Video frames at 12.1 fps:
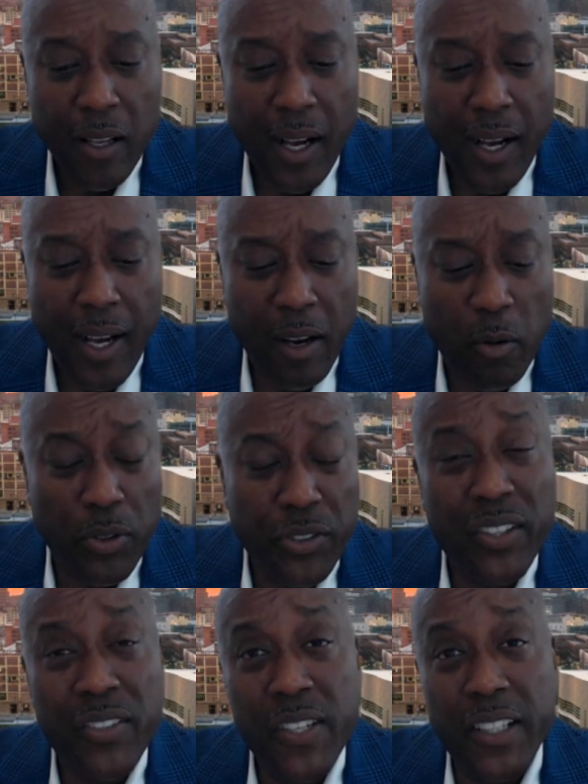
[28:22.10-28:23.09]
it was a
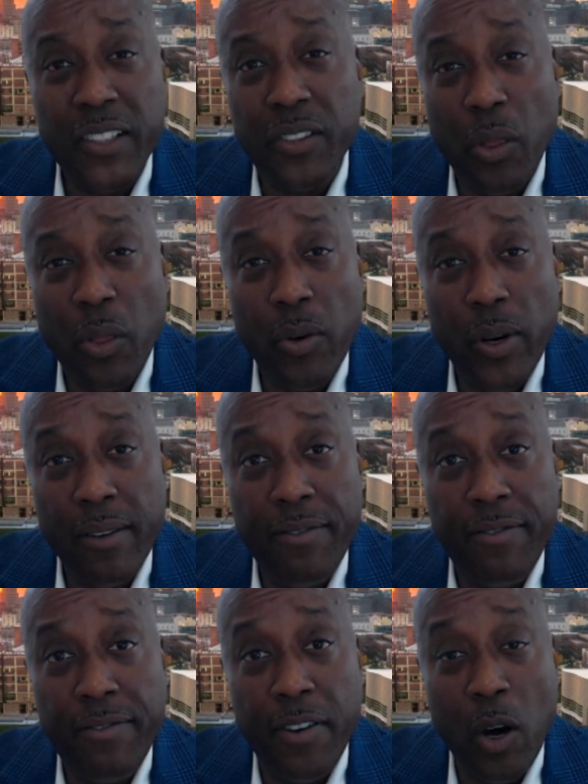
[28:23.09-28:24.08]
6-3
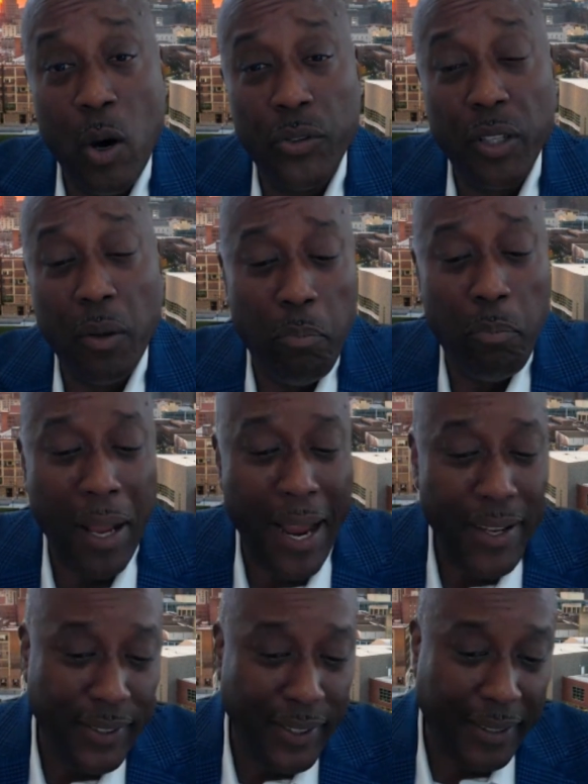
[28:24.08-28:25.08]
vote to
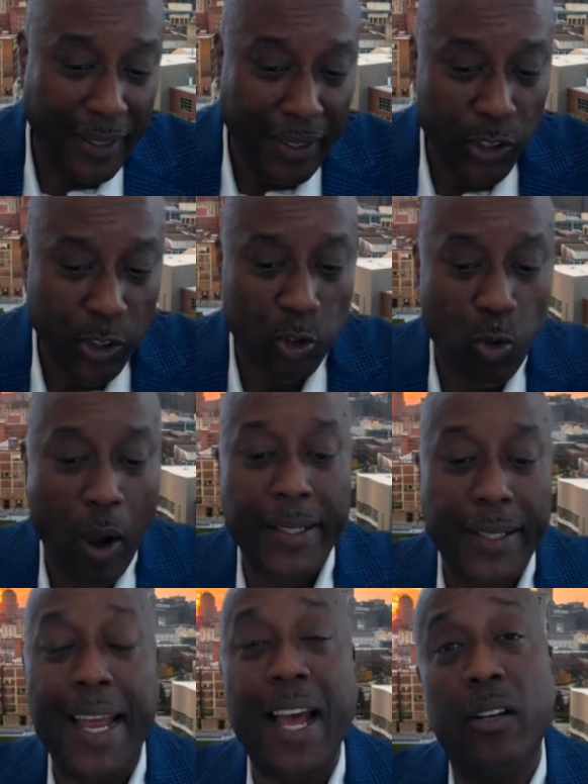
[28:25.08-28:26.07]
basically strike
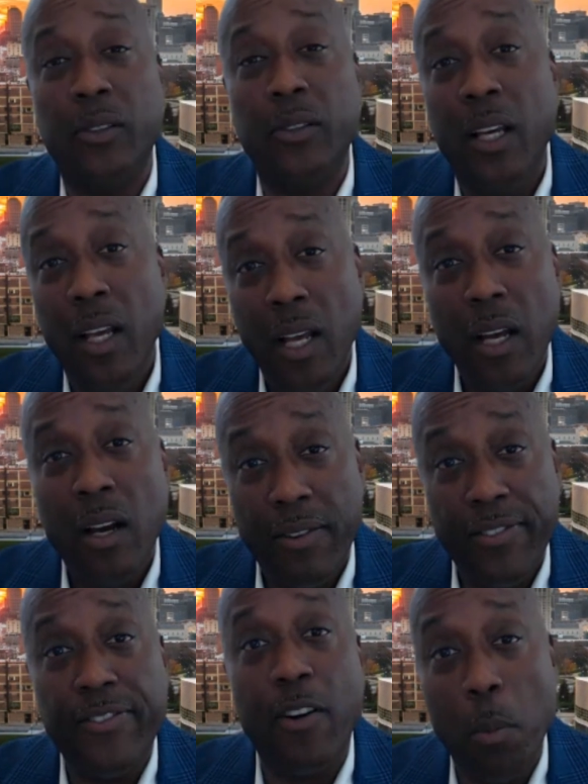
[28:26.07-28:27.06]
down
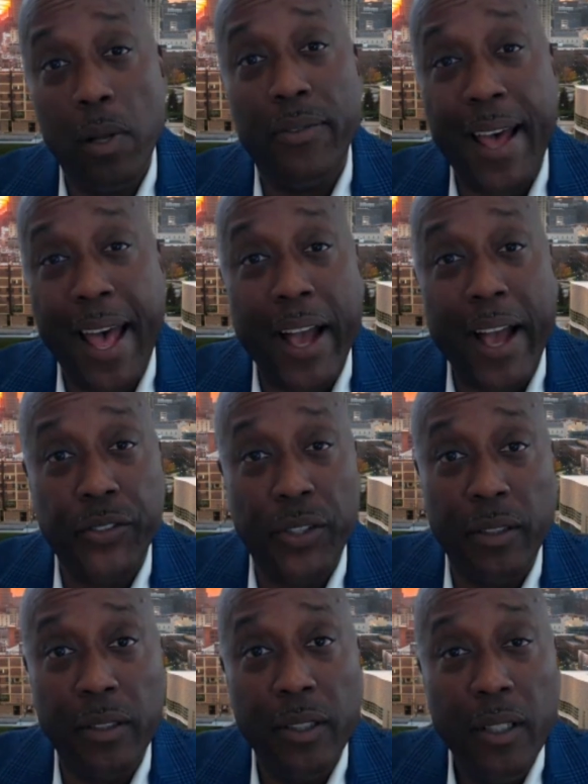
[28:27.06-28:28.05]
affirmative
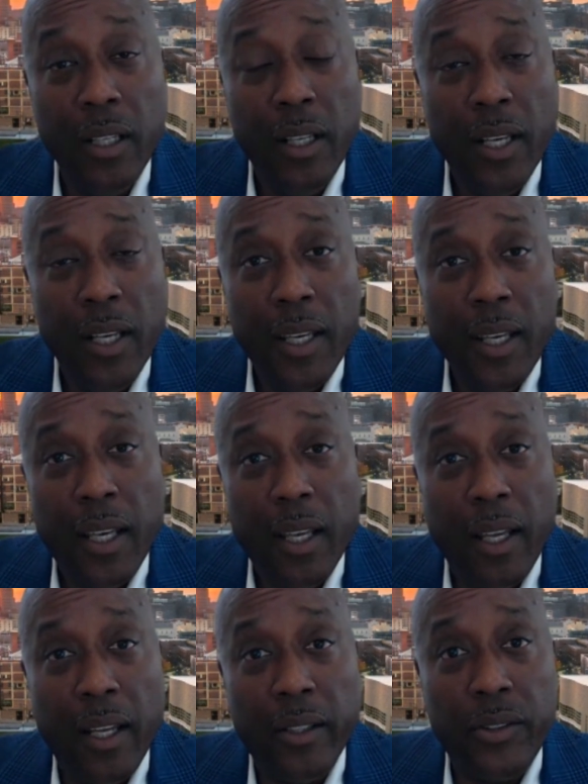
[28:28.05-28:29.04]
action.
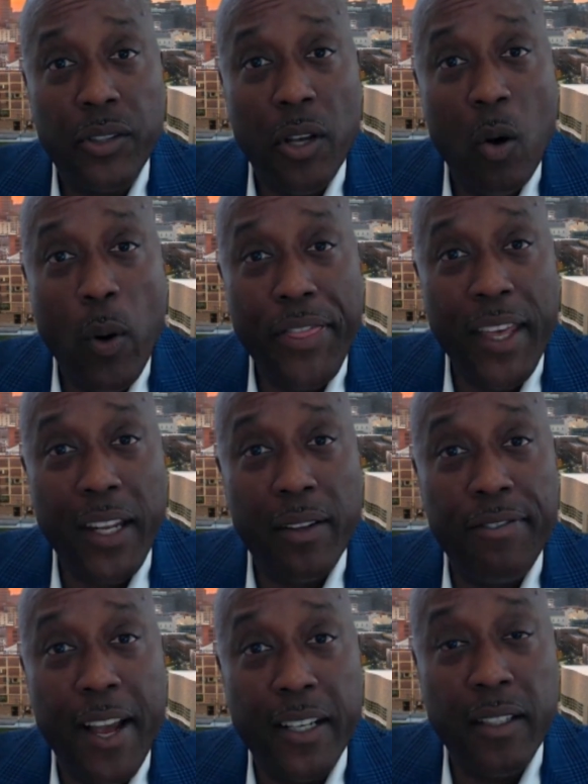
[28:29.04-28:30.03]
And so, what that
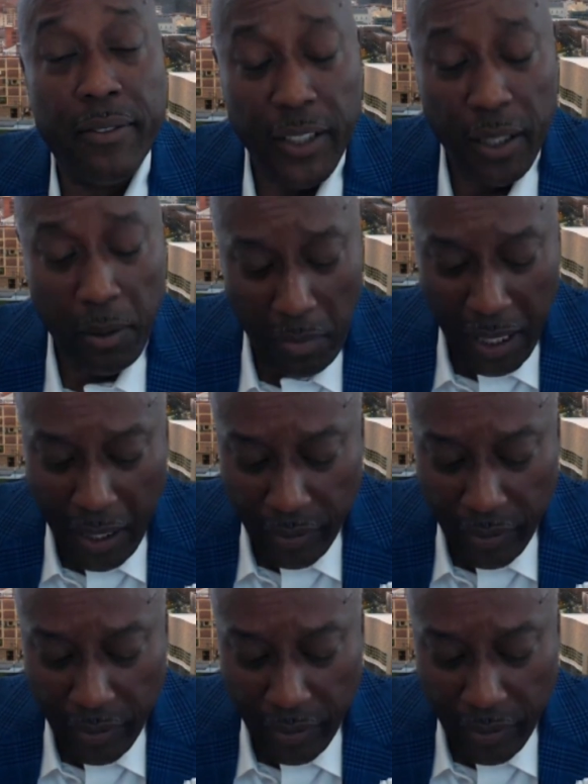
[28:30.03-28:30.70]
effectively means